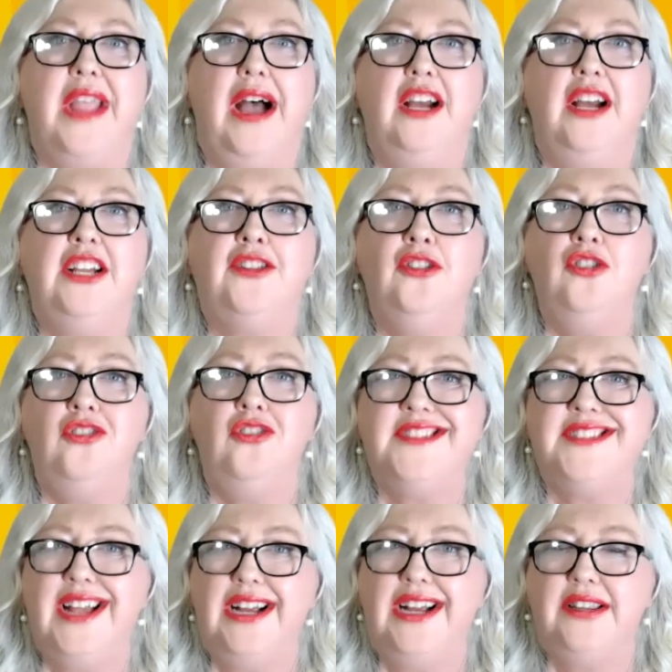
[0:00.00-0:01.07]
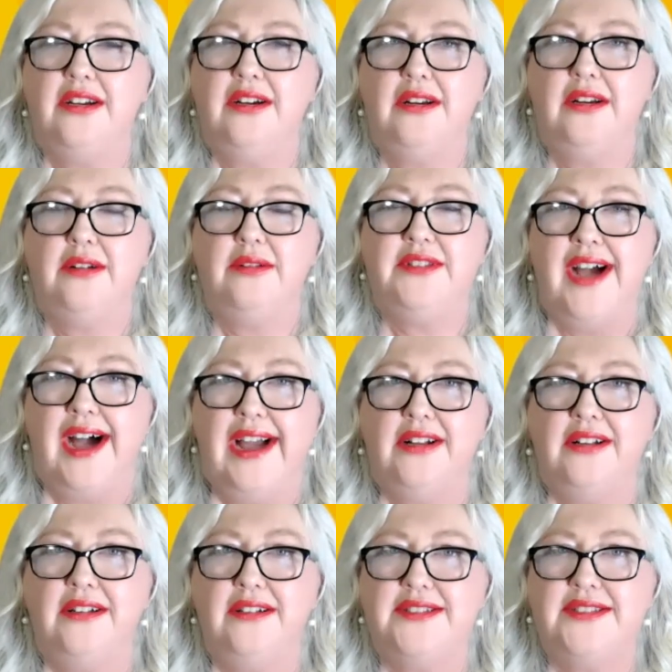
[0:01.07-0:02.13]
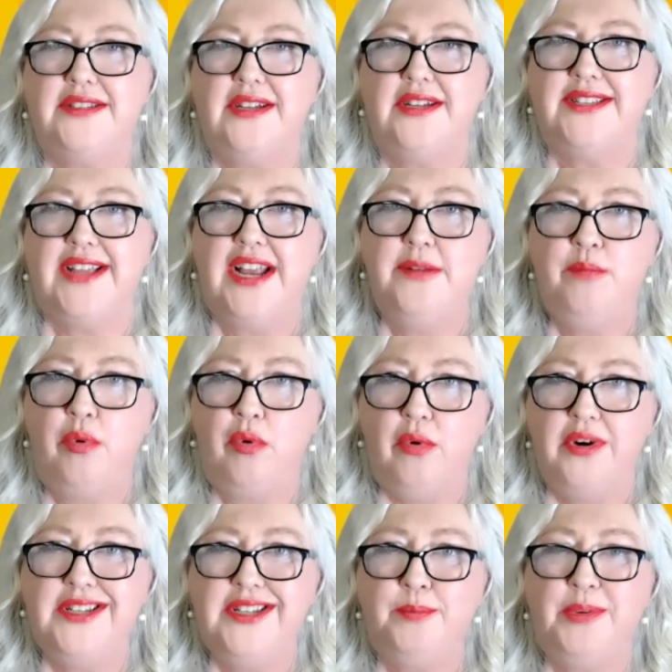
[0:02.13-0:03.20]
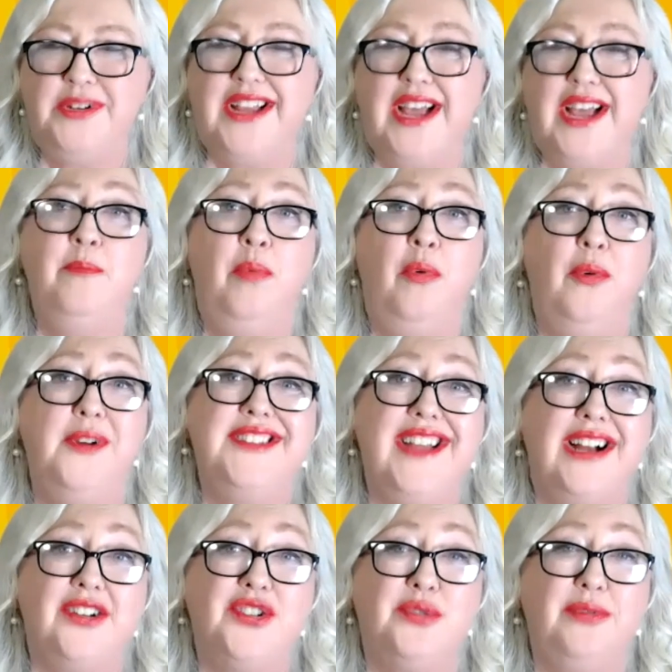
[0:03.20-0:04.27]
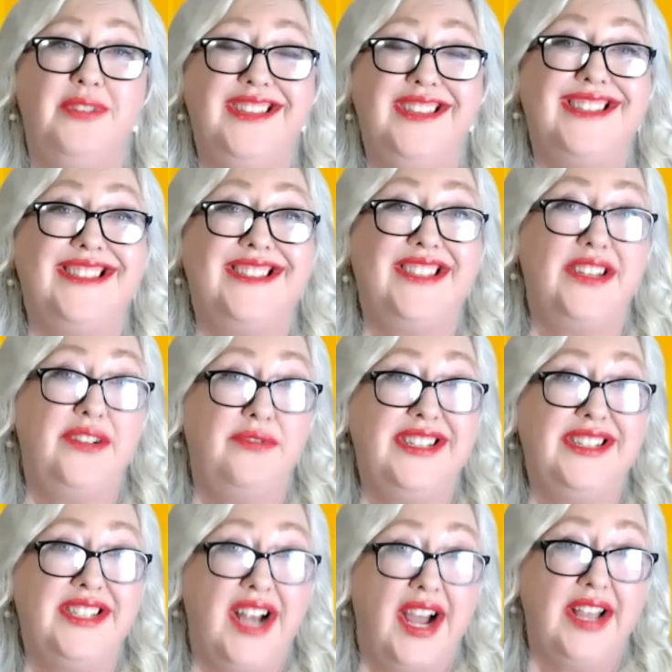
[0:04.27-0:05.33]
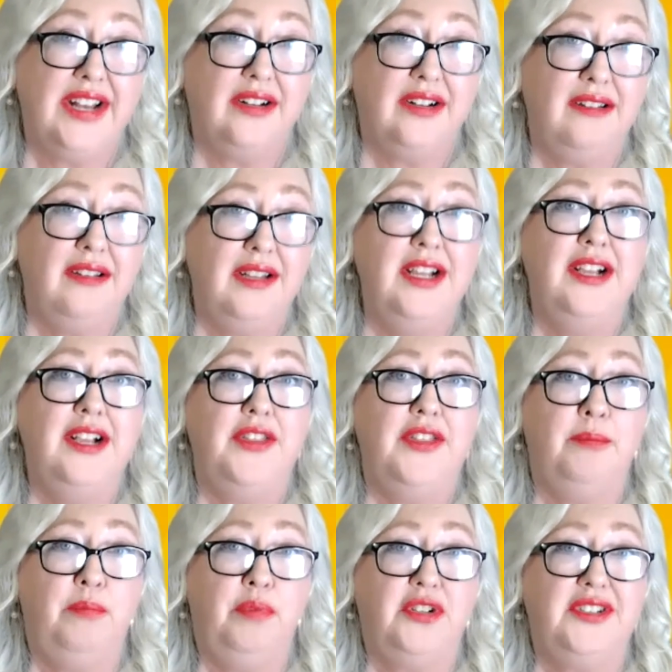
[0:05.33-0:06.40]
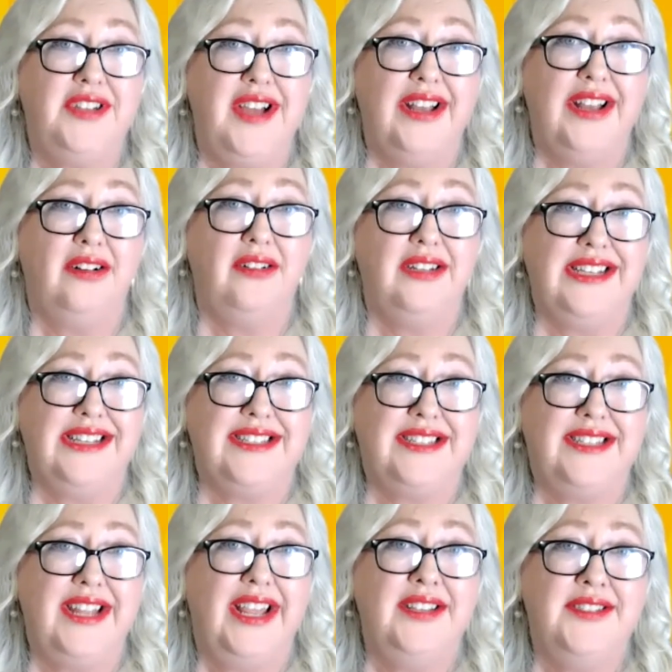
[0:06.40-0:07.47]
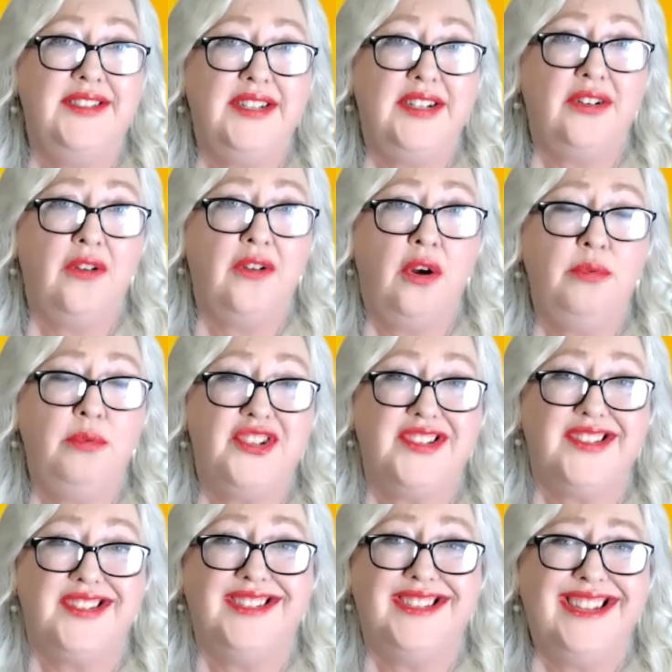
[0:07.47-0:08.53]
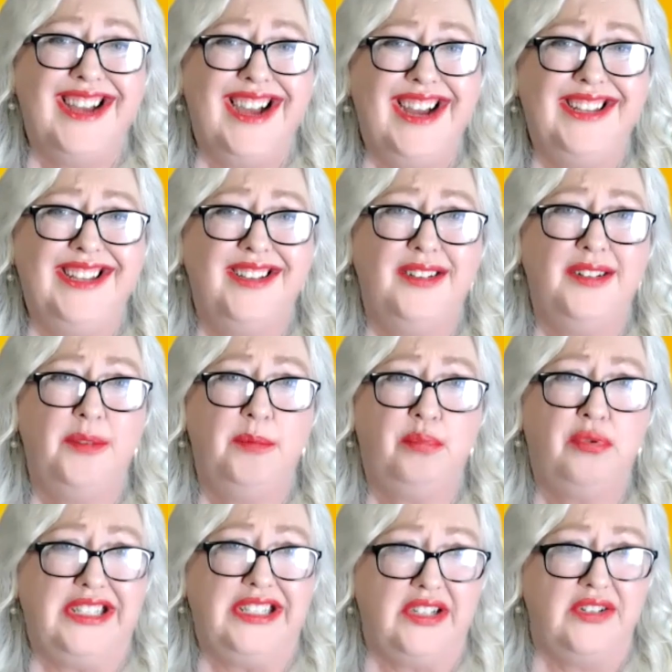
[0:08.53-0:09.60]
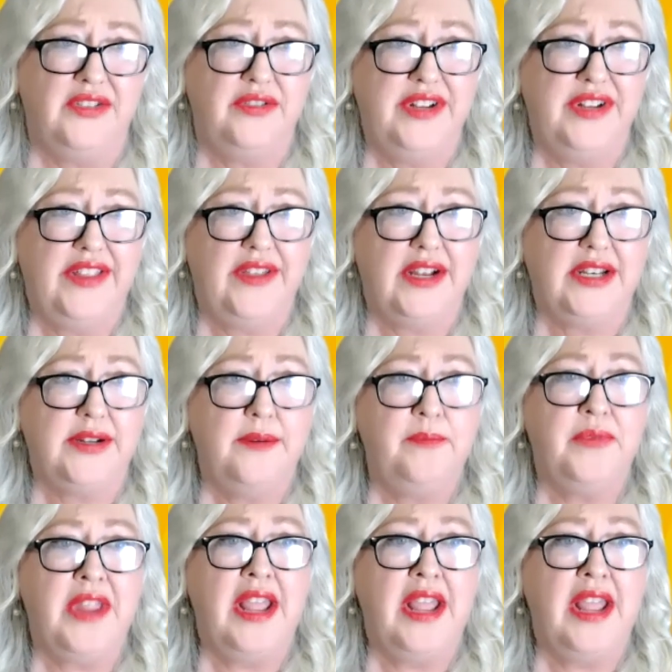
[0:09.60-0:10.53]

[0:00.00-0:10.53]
It looks like the title is Endpoint, but Endpoint's actually the series title. The book title is Day Zero, which is in tiny little print underneath it.